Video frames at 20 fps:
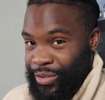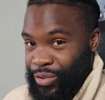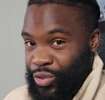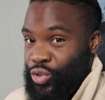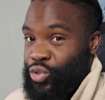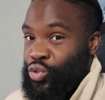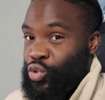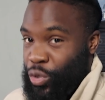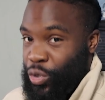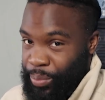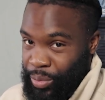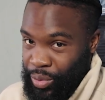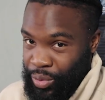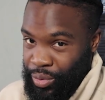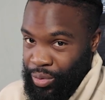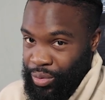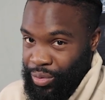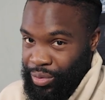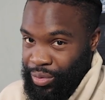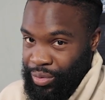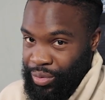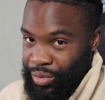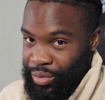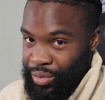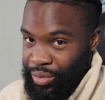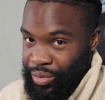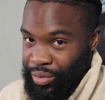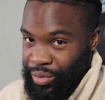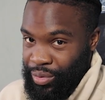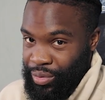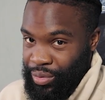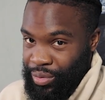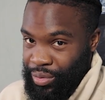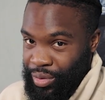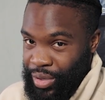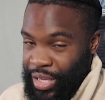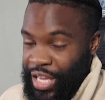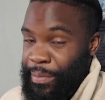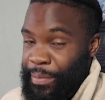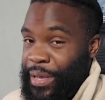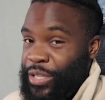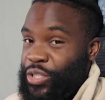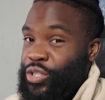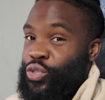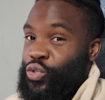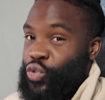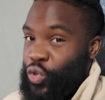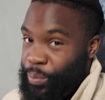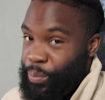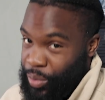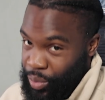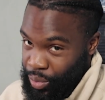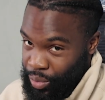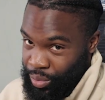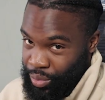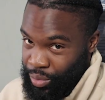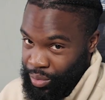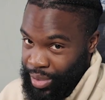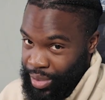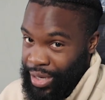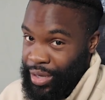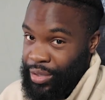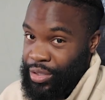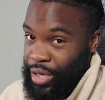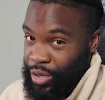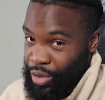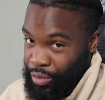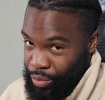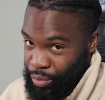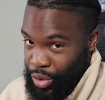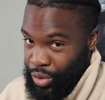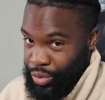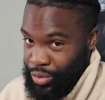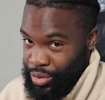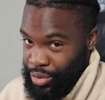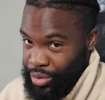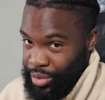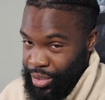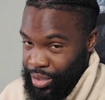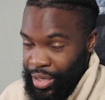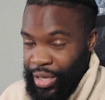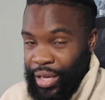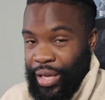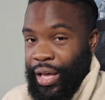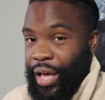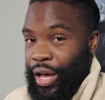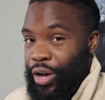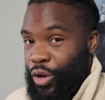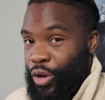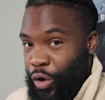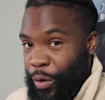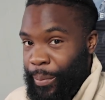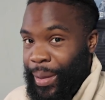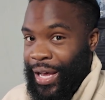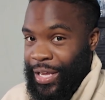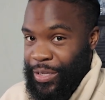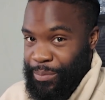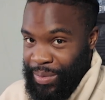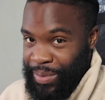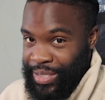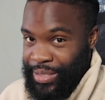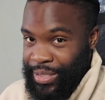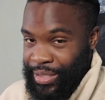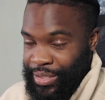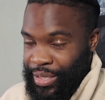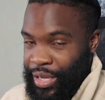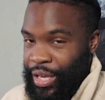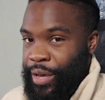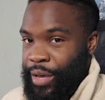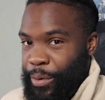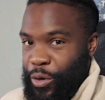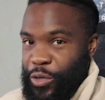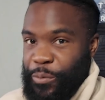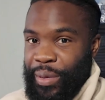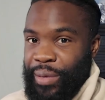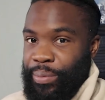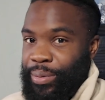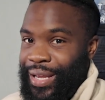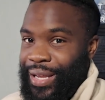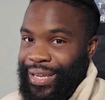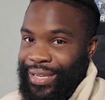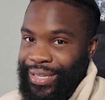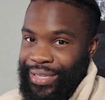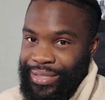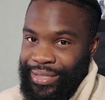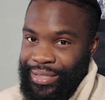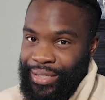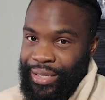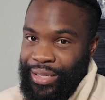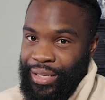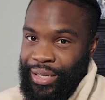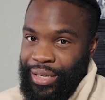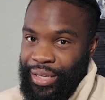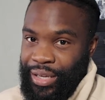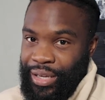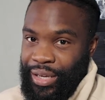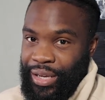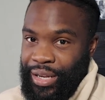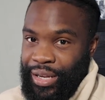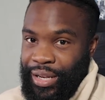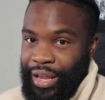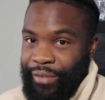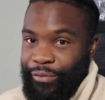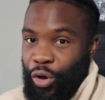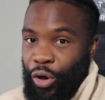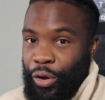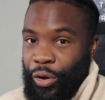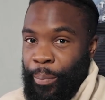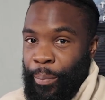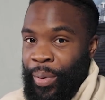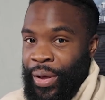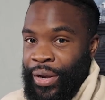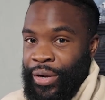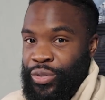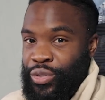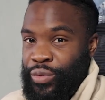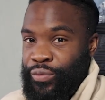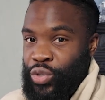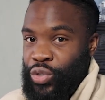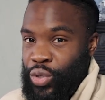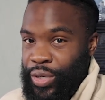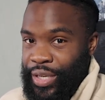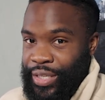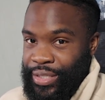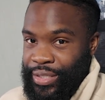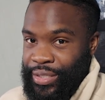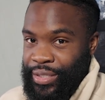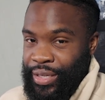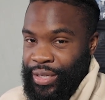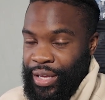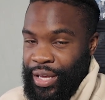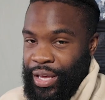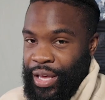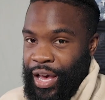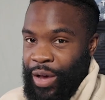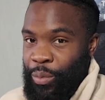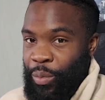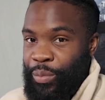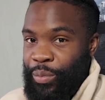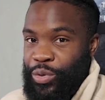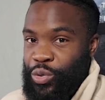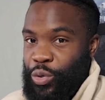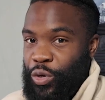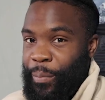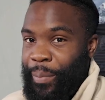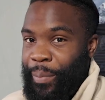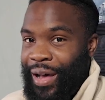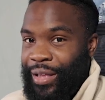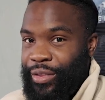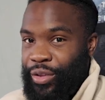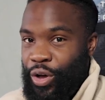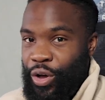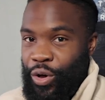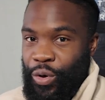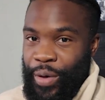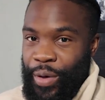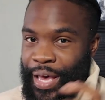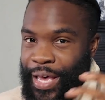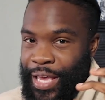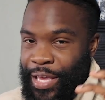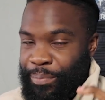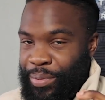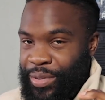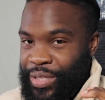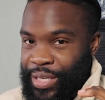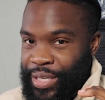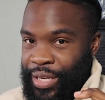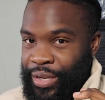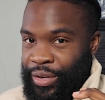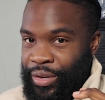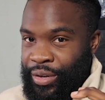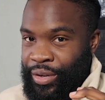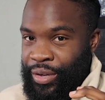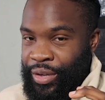just drop you. He may just drop you like a ton of rocks and go about his business. Because people like this, they've got an abundance of choice. And when we talk about the whole 80%